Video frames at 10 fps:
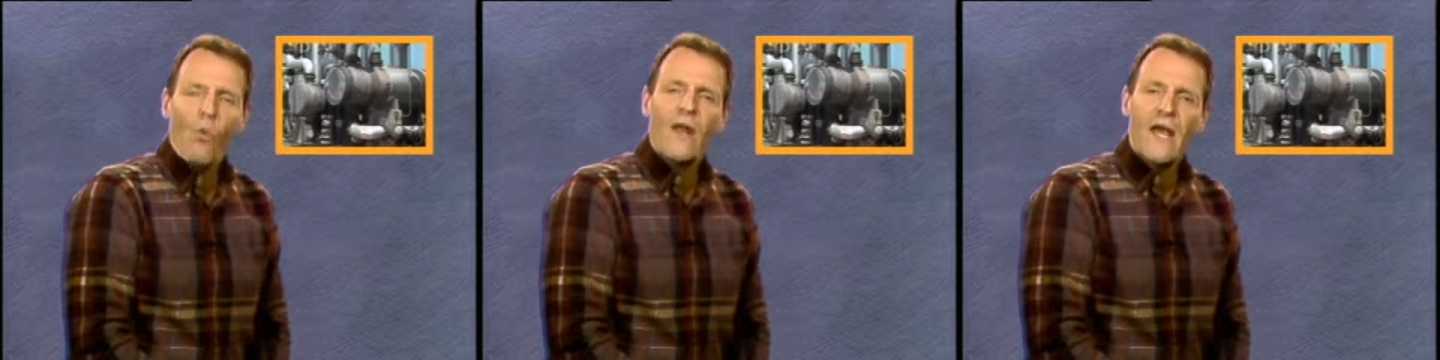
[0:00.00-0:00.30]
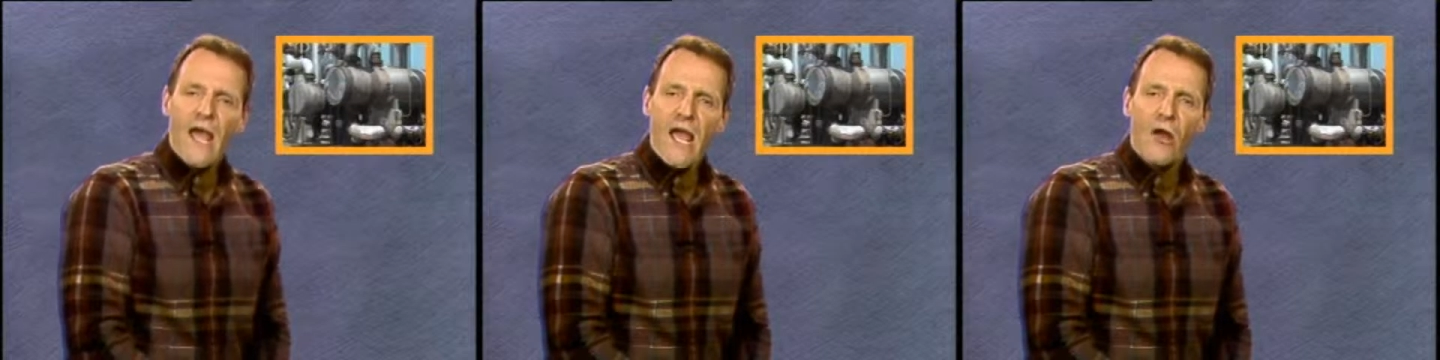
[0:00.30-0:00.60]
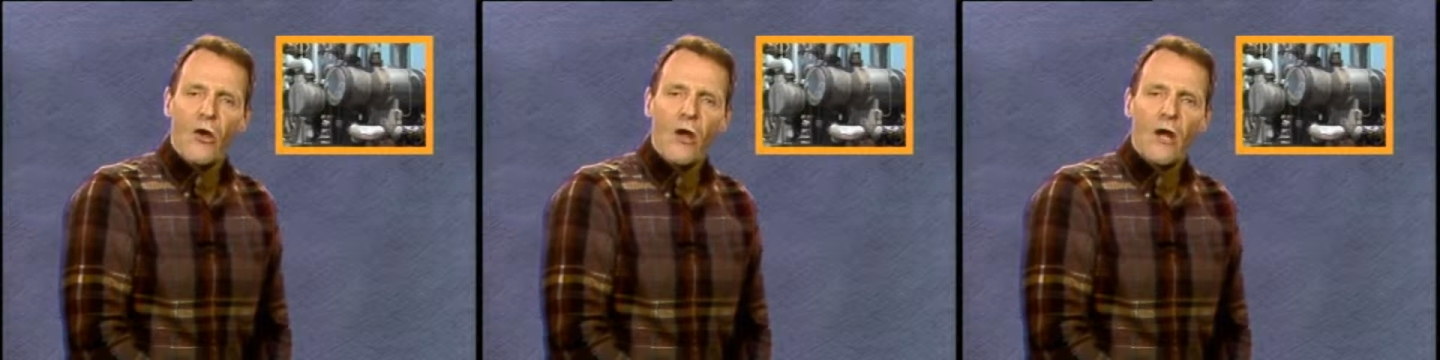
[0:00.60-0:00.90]
When
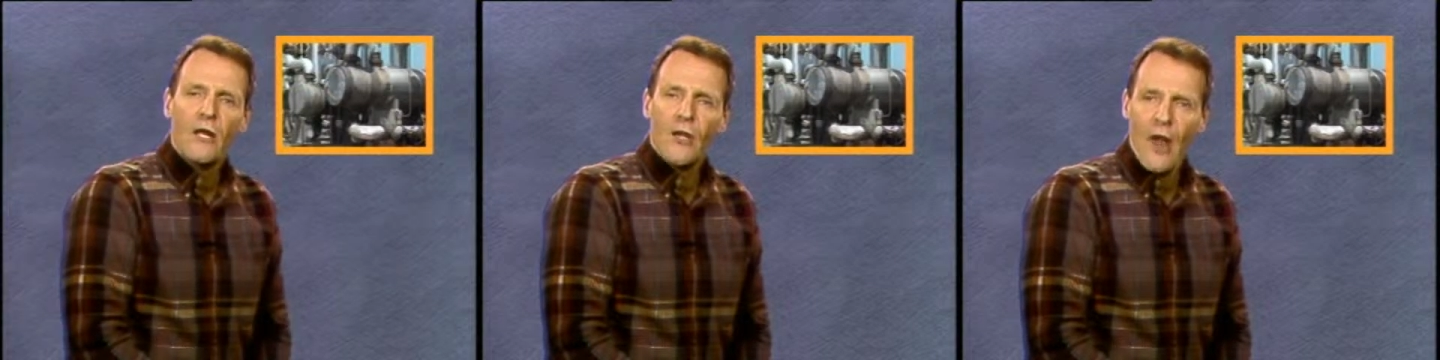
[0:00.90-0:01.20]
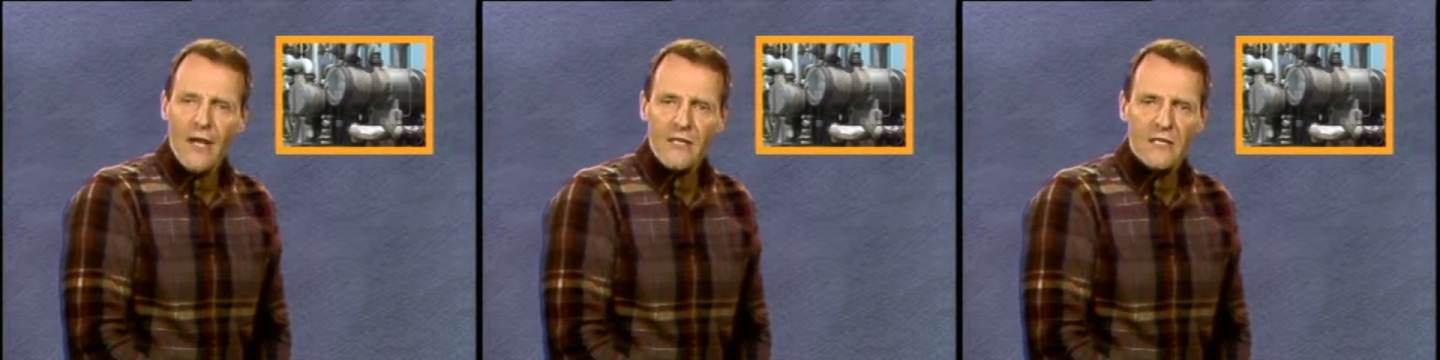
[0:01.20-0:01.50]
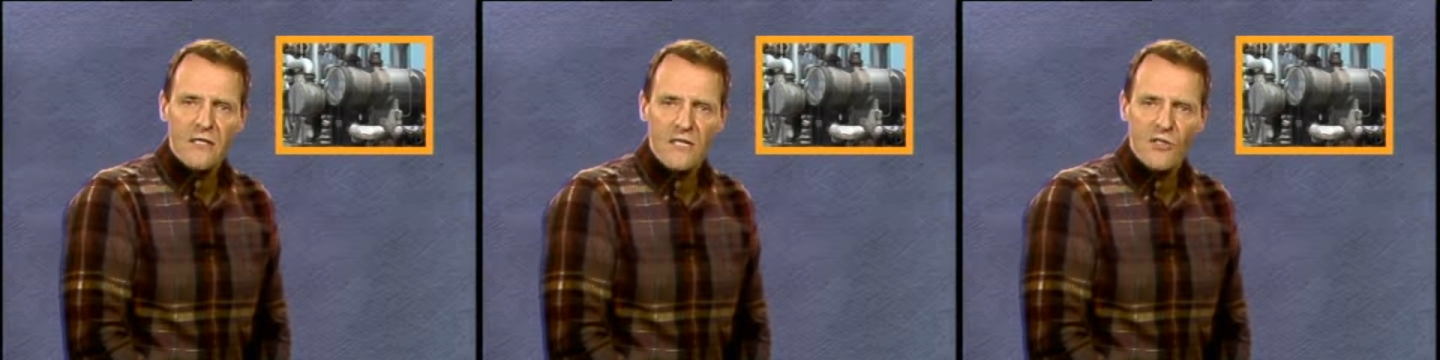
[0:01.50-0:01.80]
air,
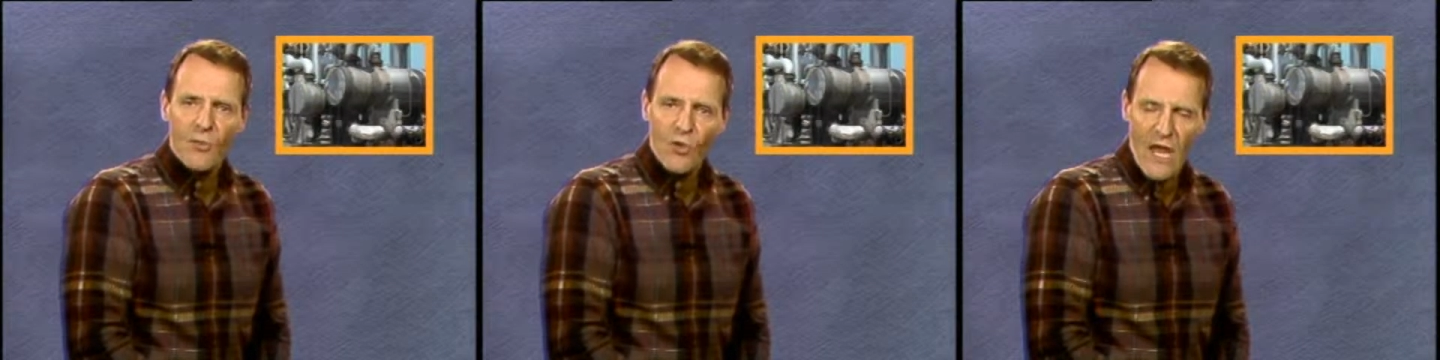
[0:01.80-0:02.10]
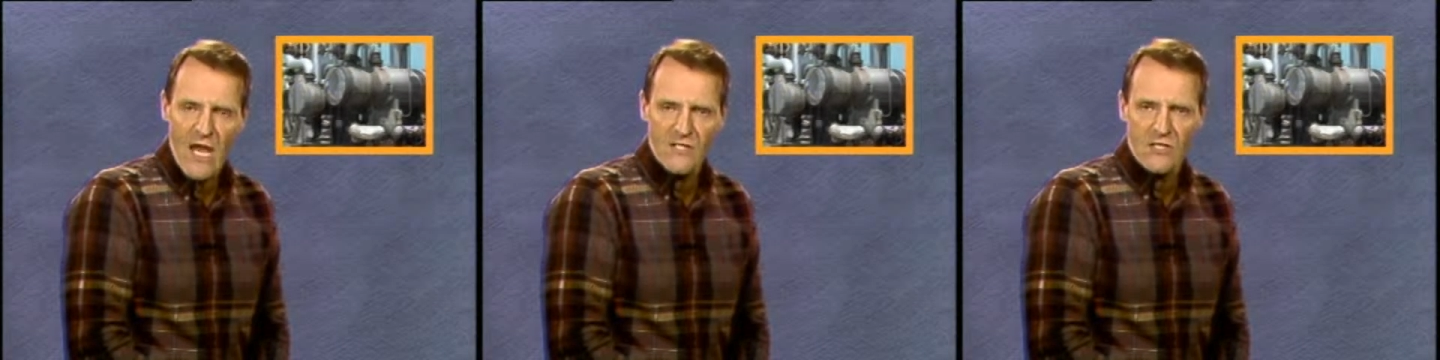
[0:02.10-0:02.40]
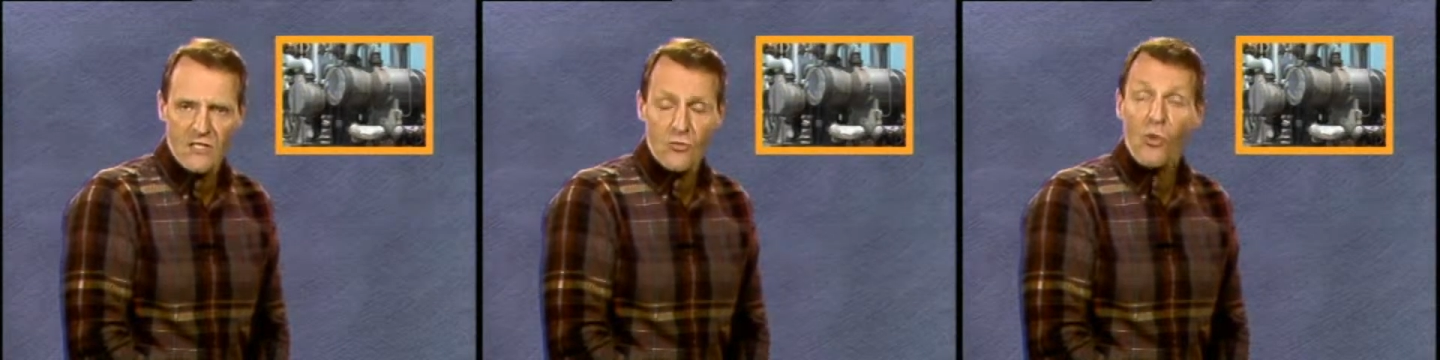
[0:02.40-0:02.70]
non-condensable
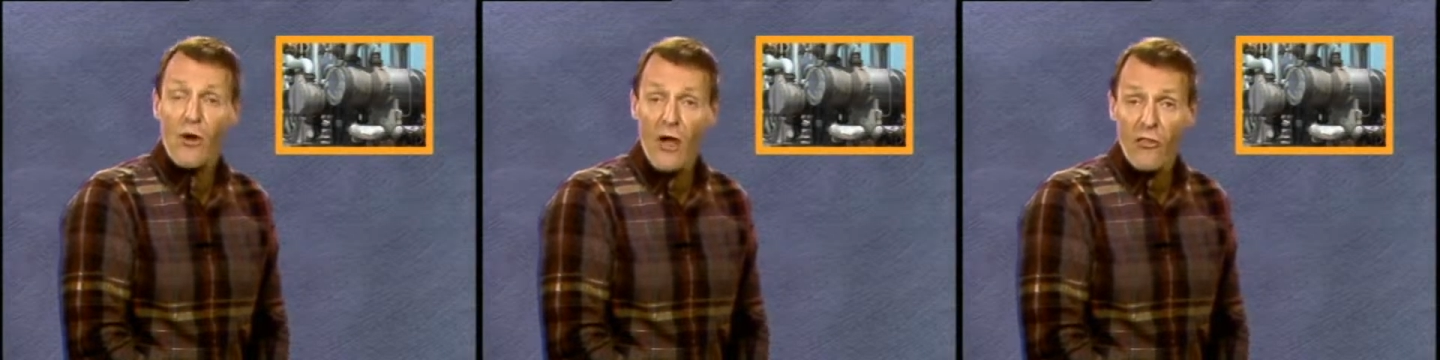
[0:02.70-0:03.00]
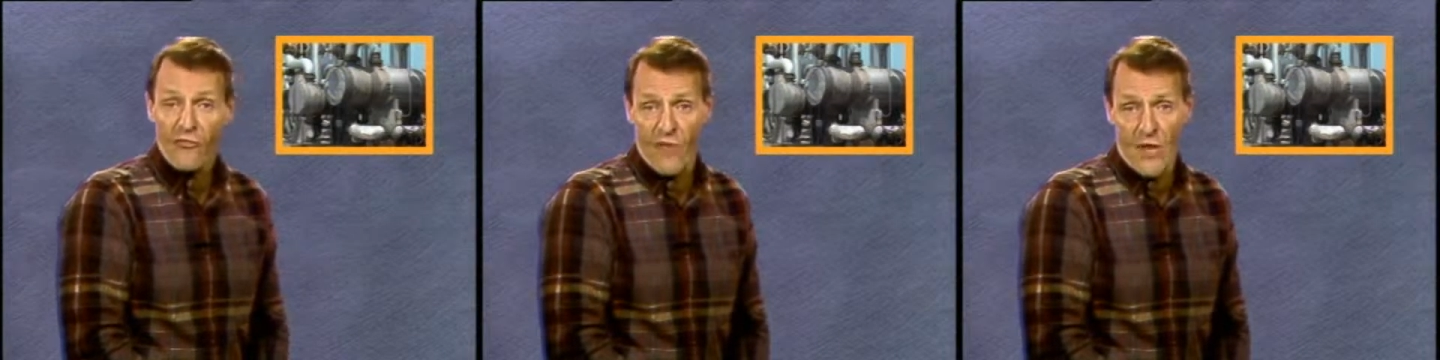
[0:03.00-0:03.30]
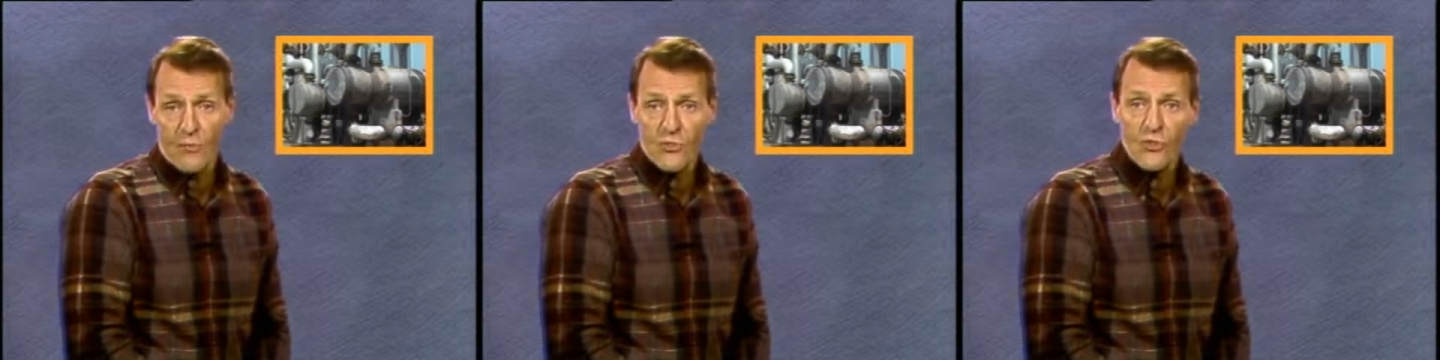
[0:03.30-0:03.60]
gases, or other
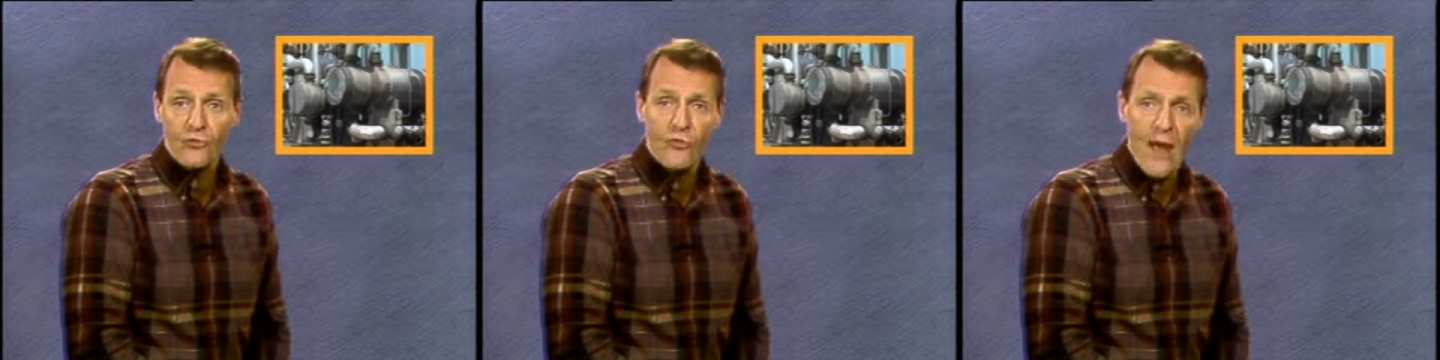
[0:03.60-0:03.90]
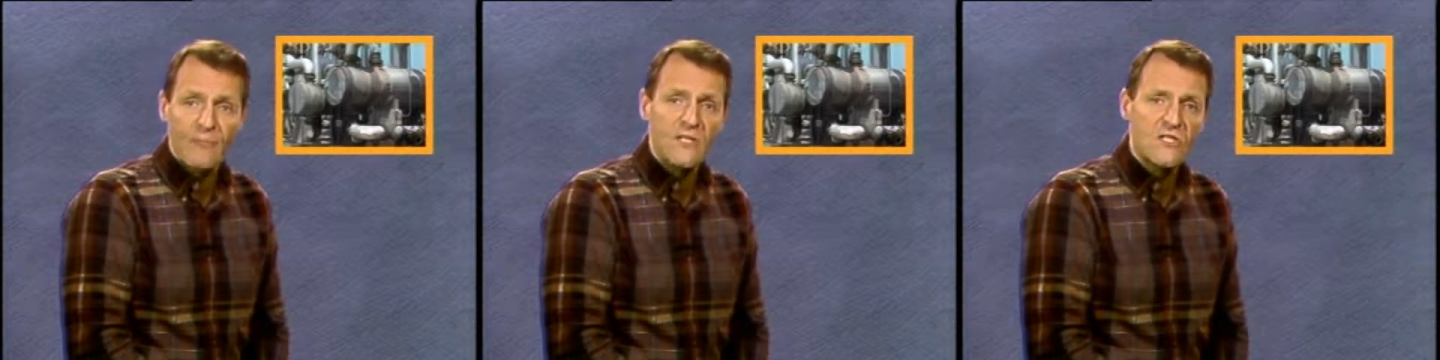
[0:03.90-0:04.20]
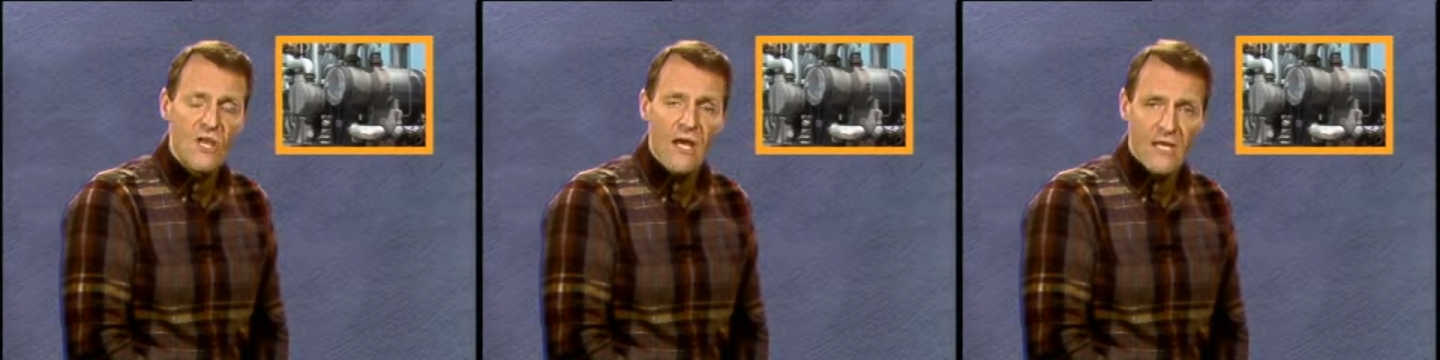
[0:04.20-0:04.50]
vapors are trapped
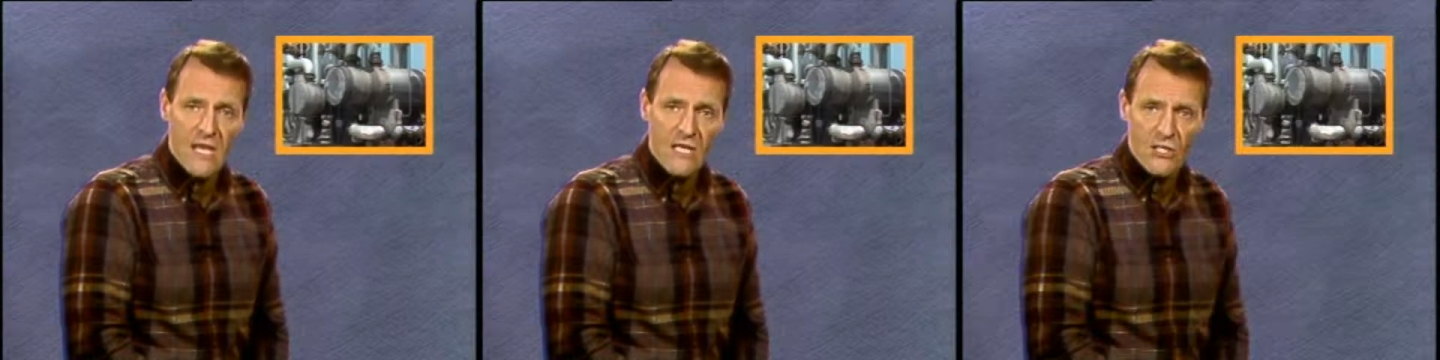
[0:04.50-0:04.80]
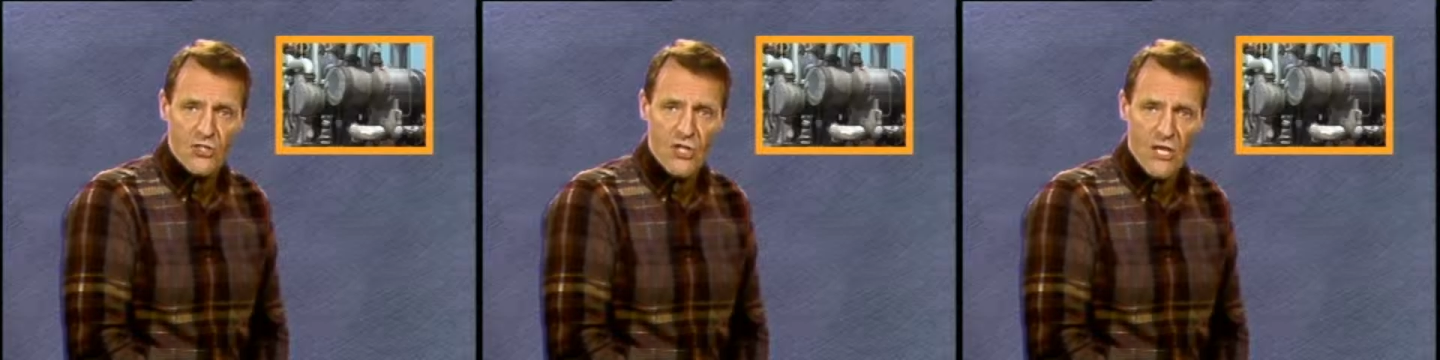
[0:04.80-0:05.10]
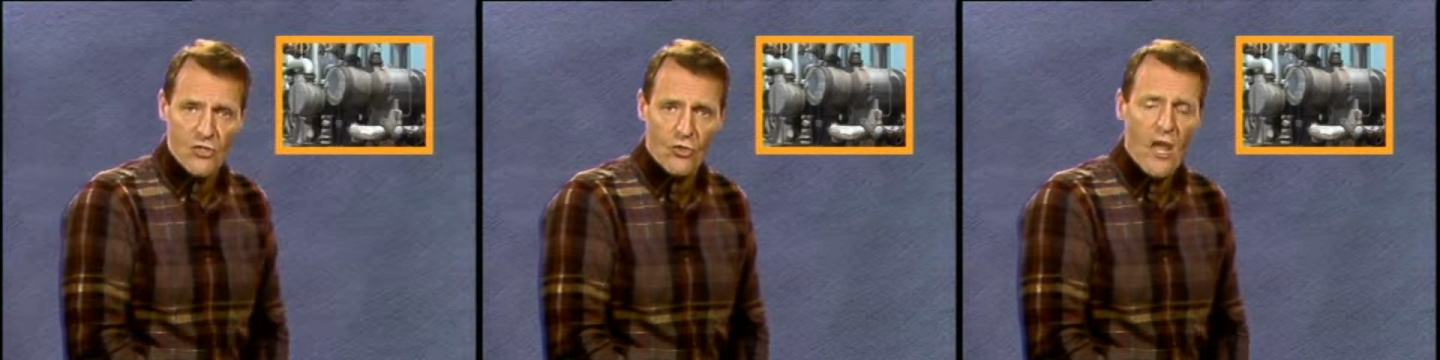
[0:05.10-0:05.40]
inside a heat
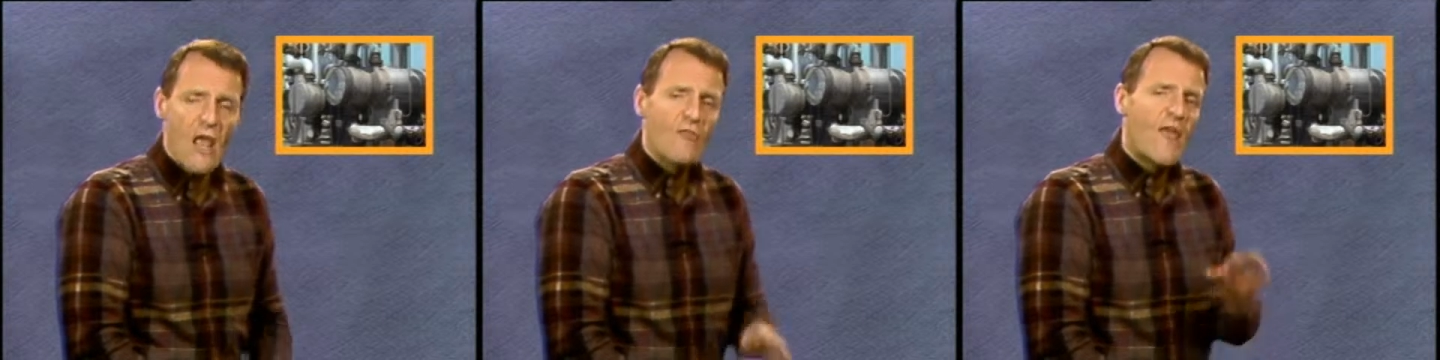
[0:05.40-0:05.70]
exchanger,